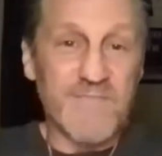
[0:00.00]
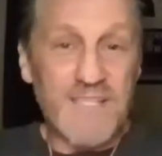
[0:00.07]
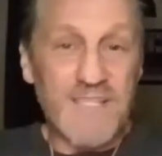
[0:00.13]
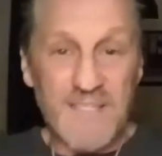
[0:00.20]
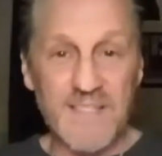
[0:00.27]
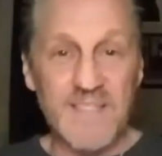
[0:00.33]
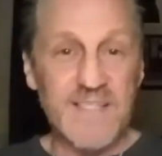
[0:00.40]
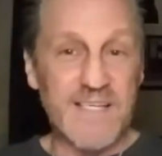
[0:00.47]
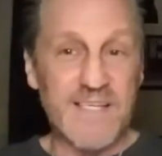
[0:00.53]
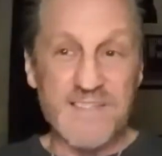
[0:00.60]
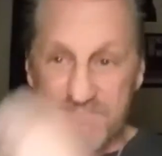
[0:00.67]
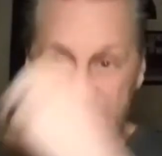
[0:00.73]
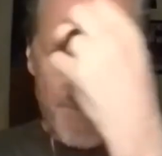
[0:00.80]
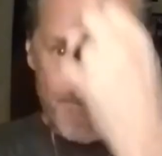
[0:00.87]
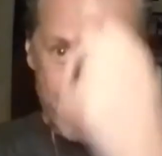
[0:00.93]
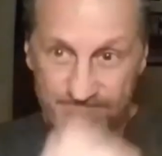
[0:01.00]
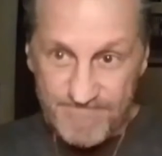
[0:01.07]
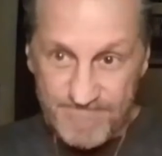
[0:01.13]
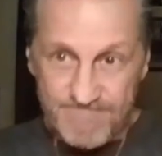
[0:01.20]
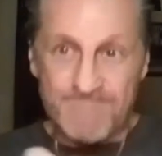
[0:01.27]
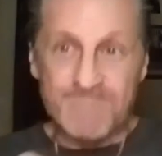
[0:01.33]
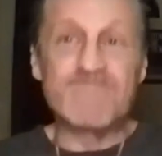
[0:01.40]
From
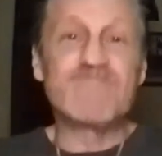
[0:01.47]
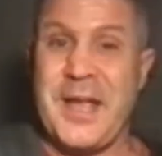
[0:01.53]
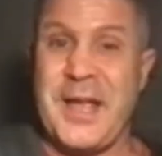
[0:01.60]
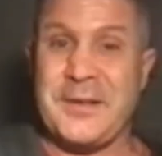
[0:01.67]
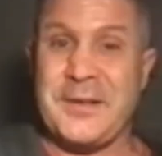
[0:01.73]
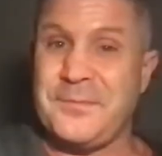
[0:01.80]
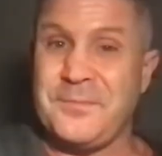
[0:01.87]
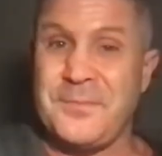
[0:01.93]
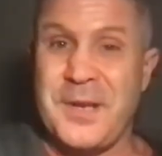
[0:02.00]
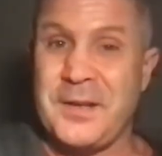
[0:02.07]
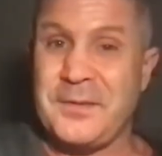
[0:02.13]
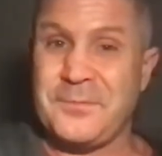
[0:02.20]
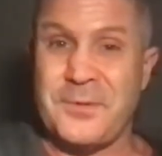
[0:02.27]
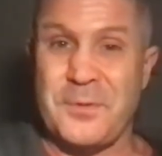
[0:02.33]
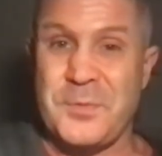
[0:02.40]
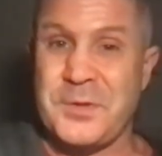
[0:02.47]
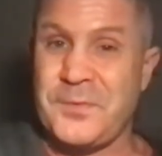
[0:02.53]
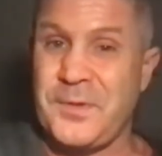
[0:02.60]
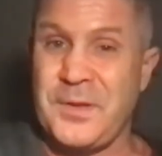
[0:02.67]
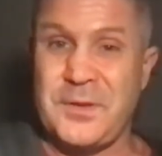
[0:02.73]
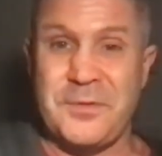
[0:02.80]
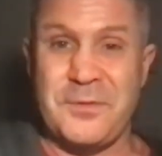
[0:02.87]
foot to head. Yeah, from his
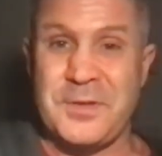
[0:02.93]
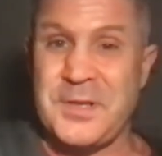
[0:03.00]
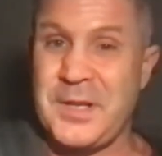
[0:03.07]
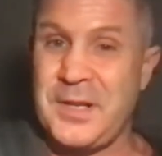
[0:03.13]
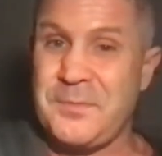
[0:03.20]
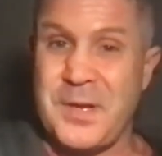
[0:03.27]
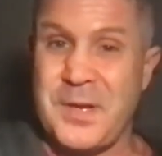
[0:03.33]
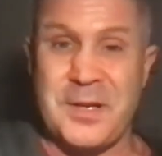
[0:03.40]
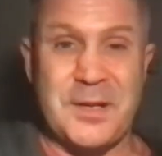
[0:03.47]
feet to his head, man.